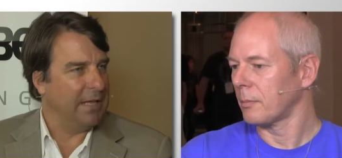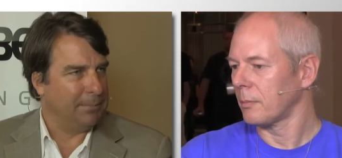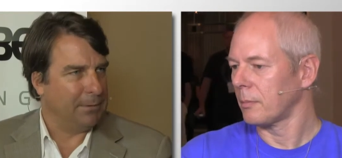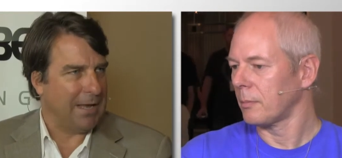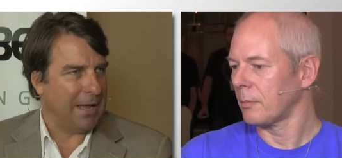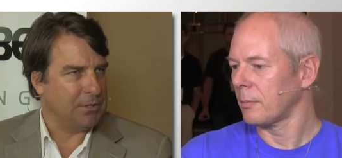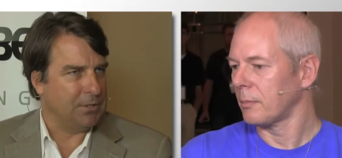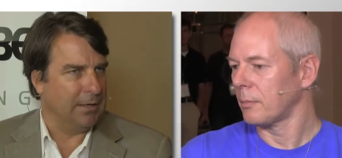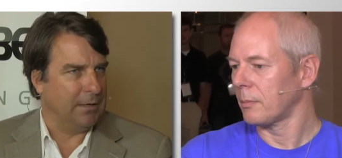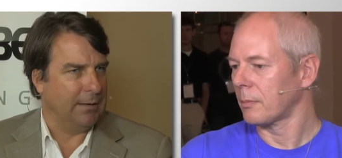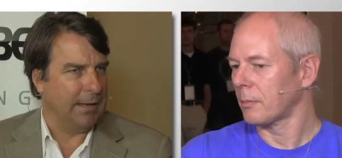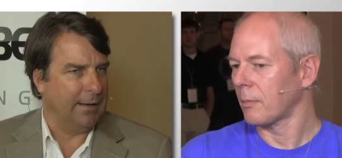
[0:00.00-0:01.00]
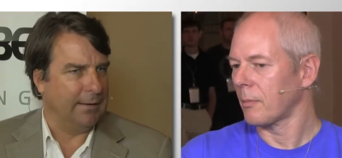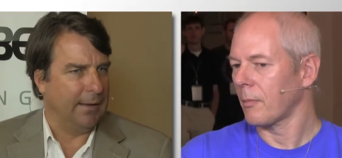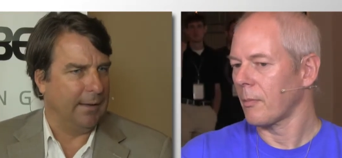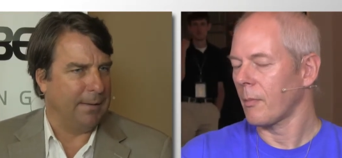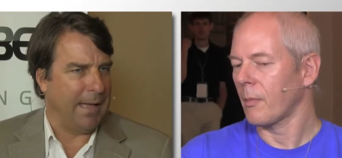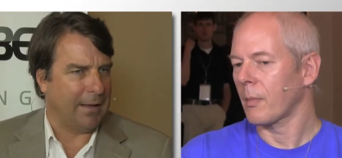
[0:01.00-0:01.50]
Speaker 1: data protection and, and
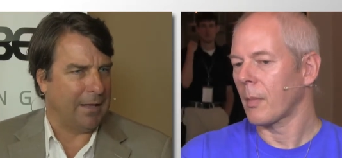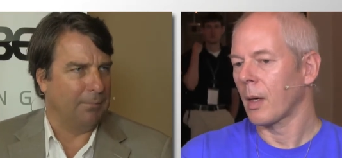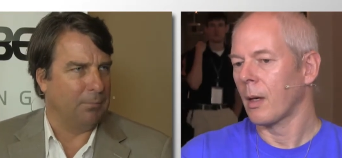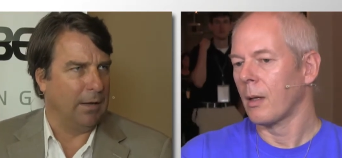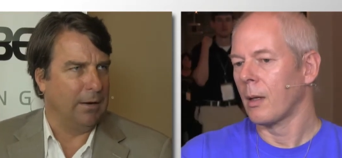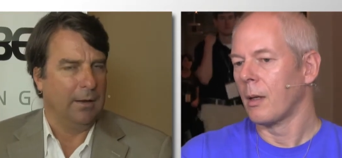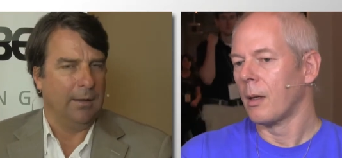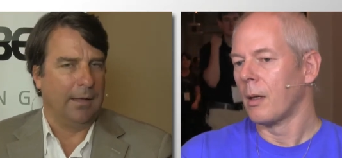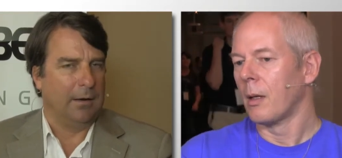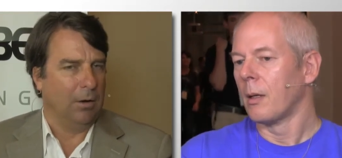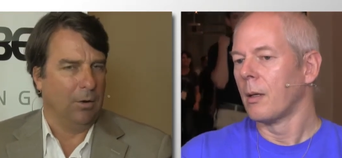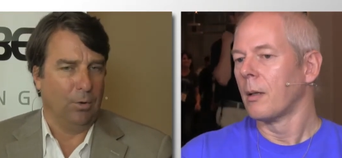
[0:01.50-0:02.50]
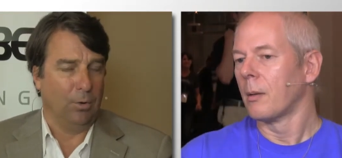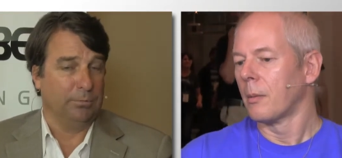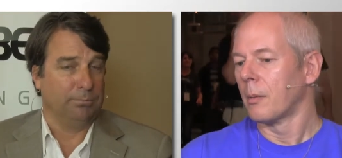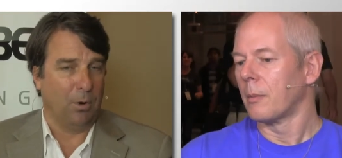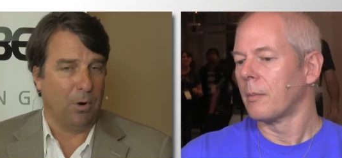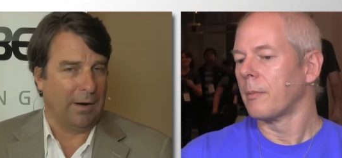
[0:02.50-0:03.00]
uh, backup? An, an,
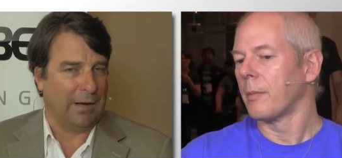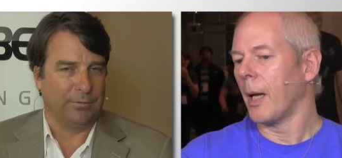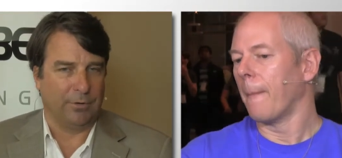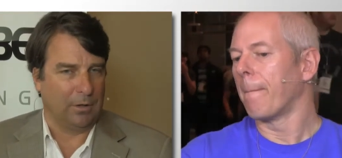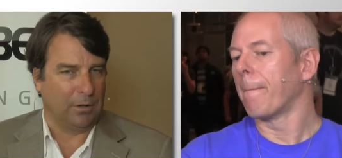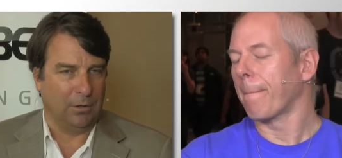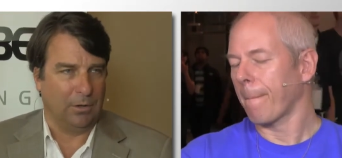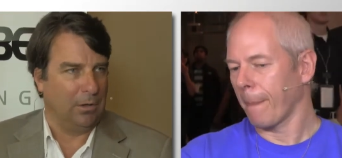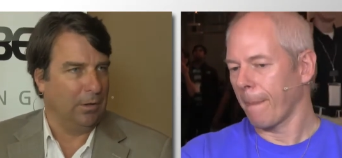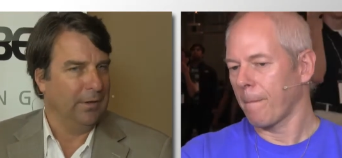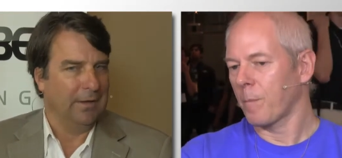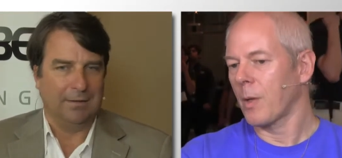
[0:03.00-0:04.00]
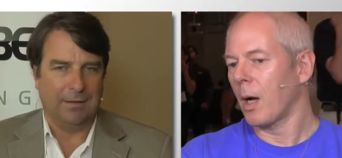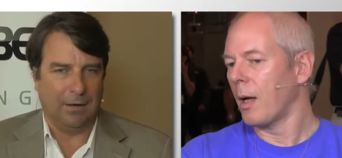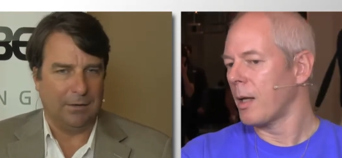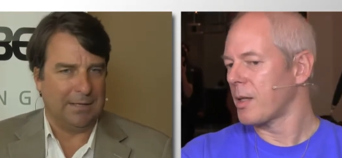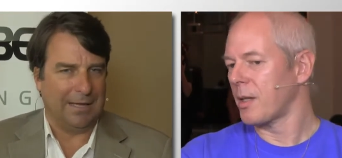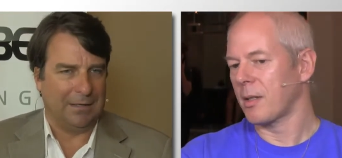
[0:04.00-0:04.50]
old, boring yep. vertical, no,
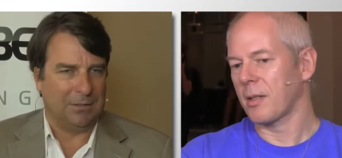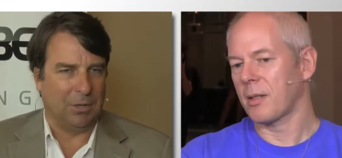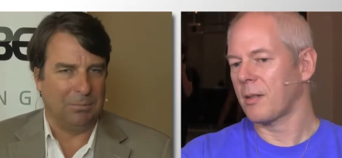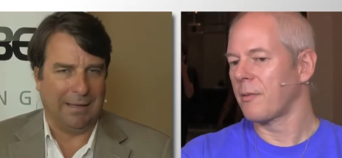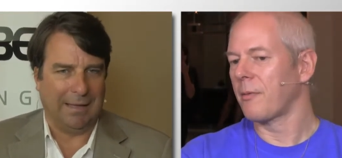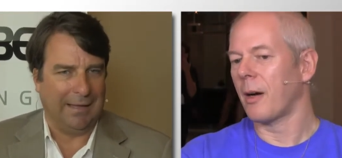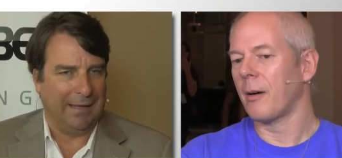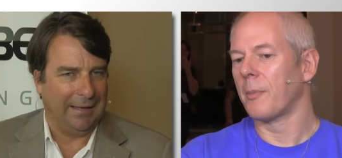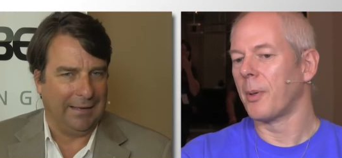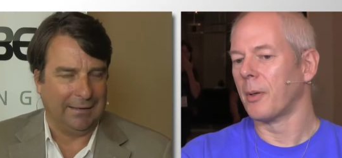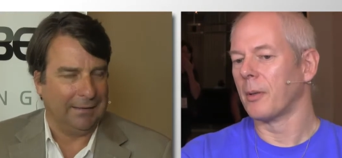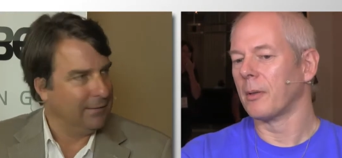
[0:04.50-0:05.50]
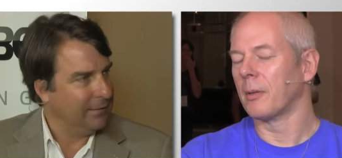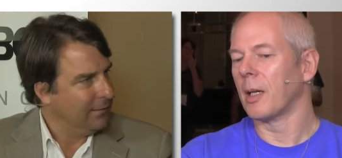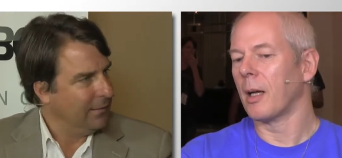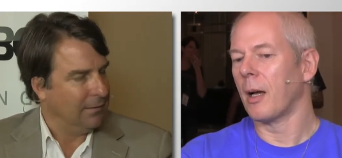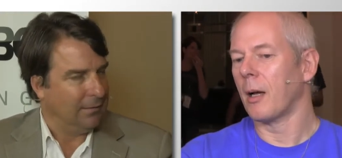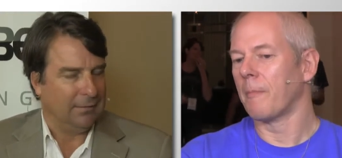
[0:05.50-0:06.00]
you know, data domain. very important.
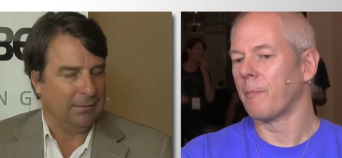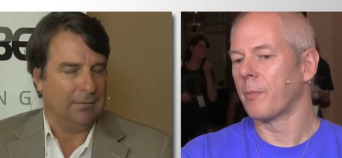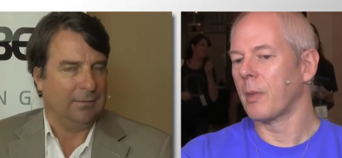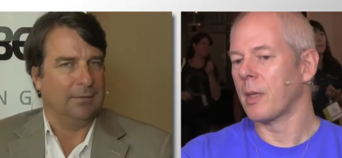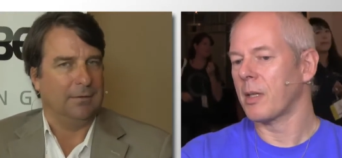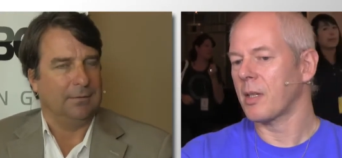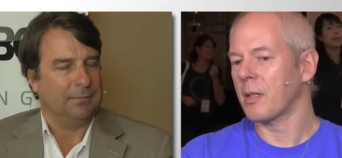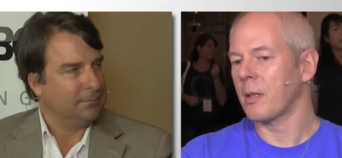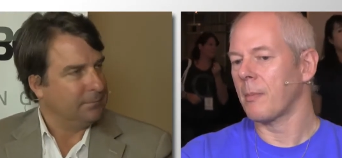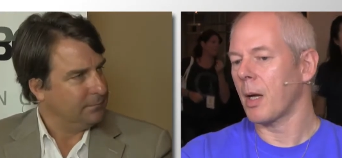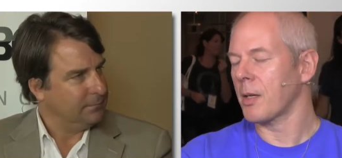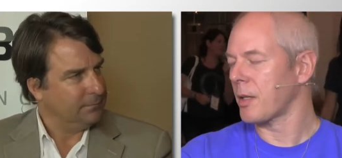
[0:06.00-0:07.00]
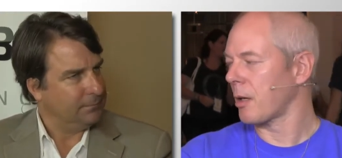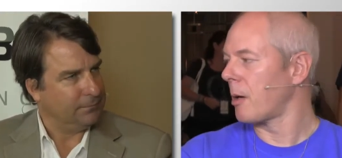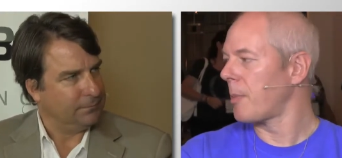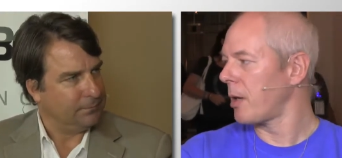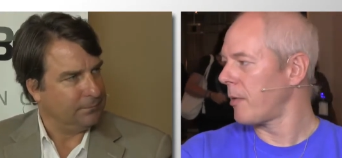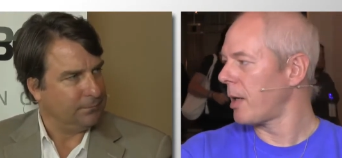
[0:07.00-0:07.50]
Speaker 2: Um, this is the master
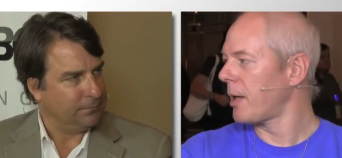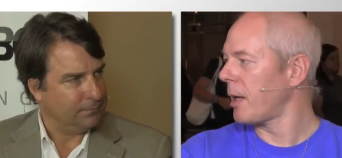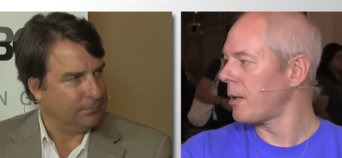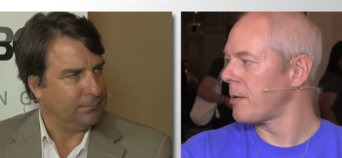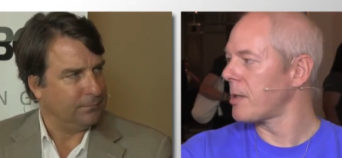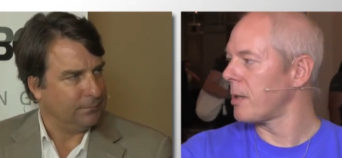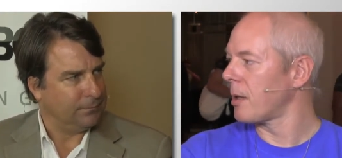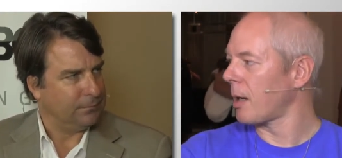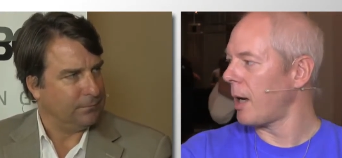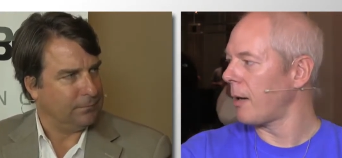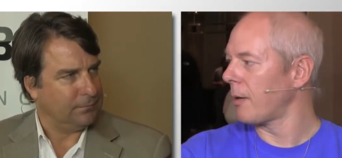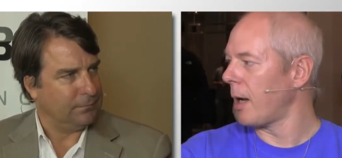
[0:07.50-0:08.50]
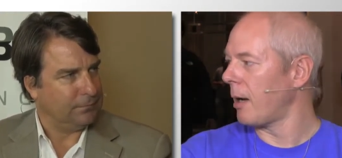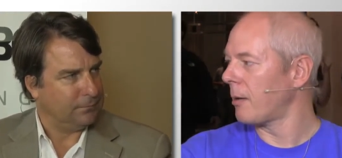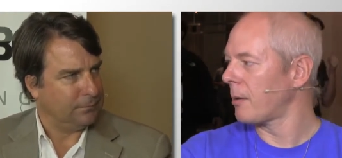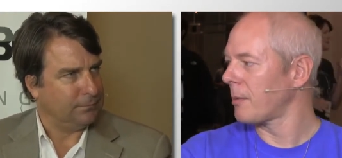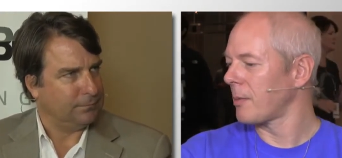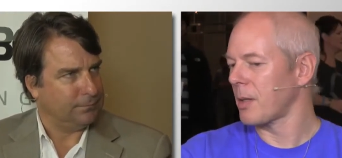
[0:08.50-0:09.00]
copy of our data is in the cloud
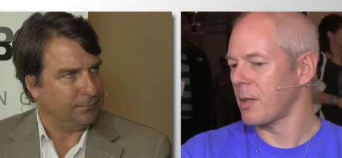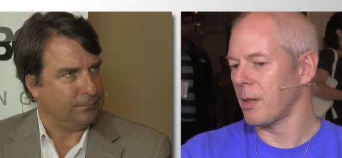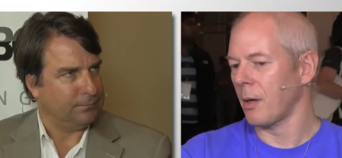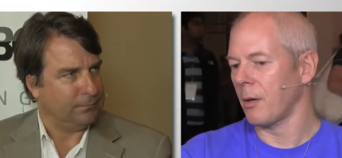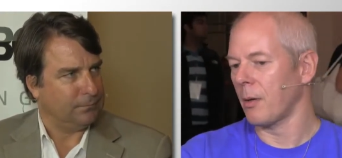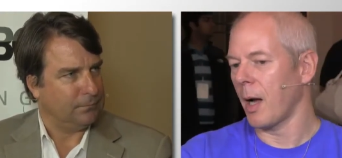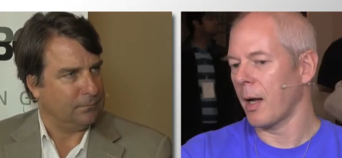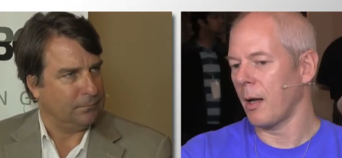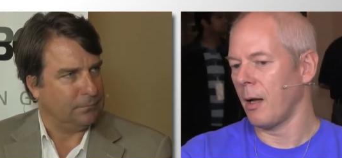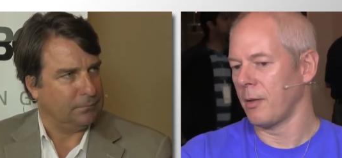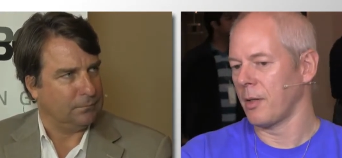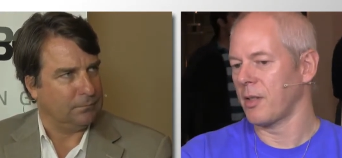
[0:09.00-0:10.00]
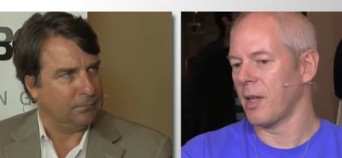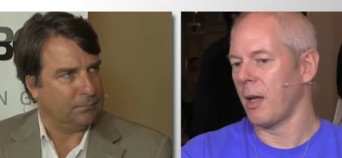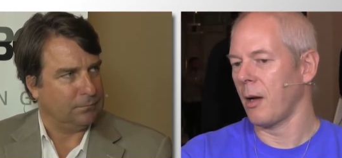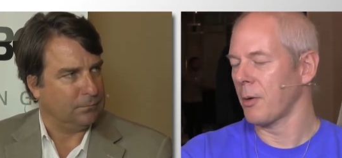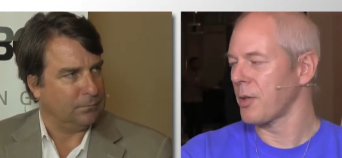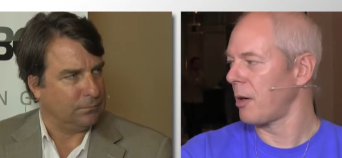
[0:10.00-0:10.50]
now. So I can't just
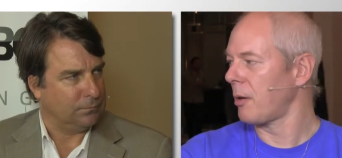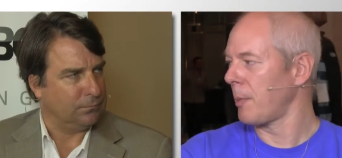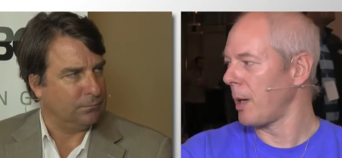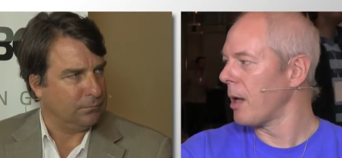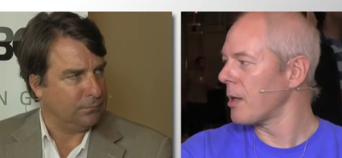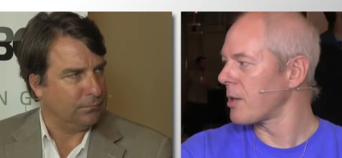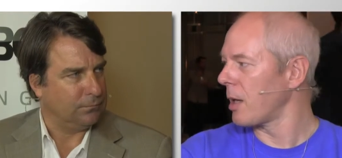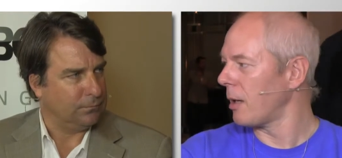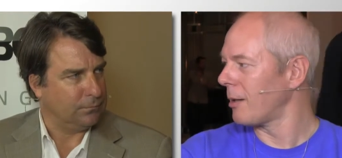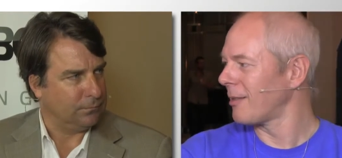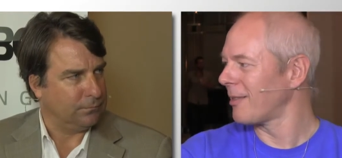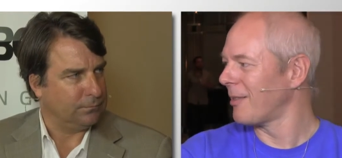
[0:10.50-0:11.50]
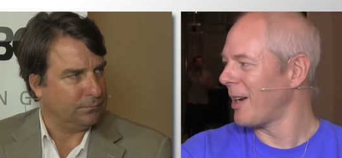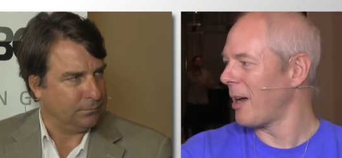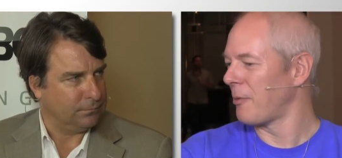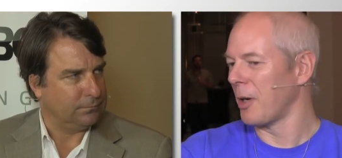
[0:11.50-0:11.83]
say, oh, sorry, we lost it we